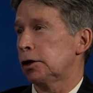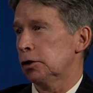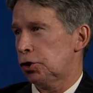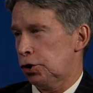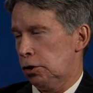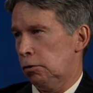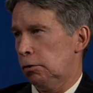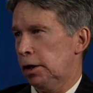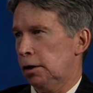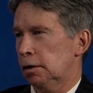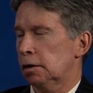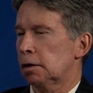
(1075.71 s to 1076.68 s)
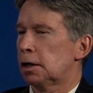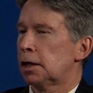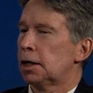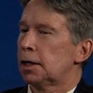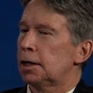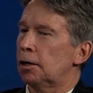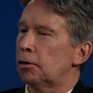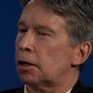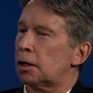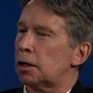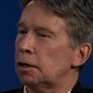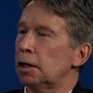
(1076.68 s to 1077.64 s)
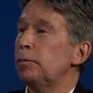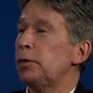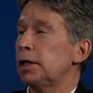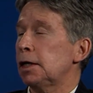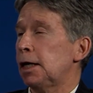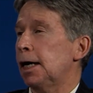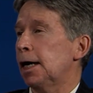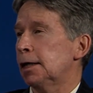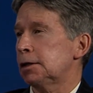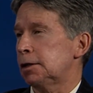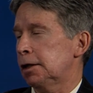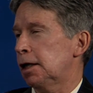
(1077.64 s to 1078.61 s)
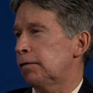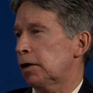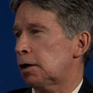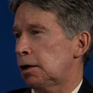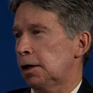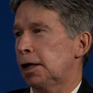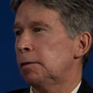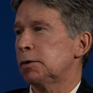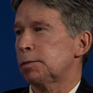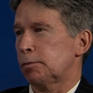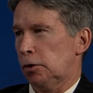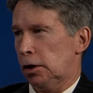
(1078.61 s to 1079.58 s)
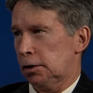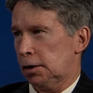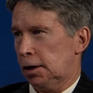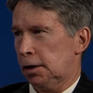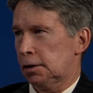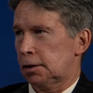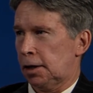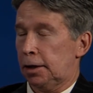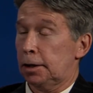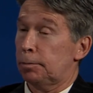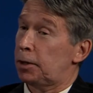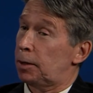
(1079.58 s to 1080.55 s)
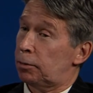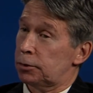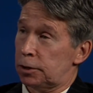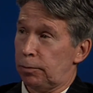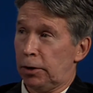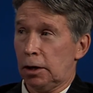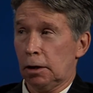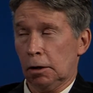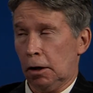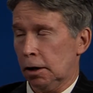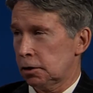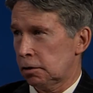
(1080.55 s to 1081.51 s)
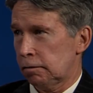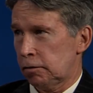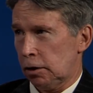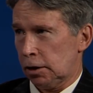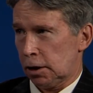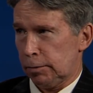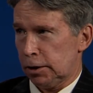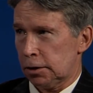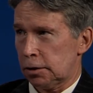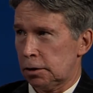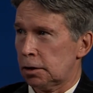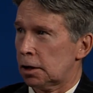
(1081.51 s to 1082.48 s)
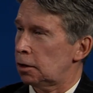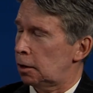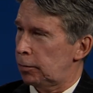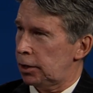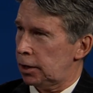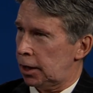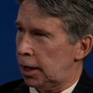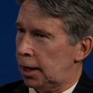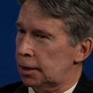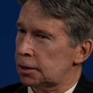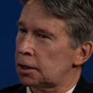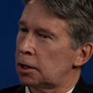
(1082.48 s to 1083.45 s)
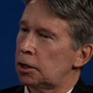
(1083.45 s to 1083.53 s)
the show here. Now, Columbia Gas did have a claims process, and people submitted lots of documents to Columbia Gas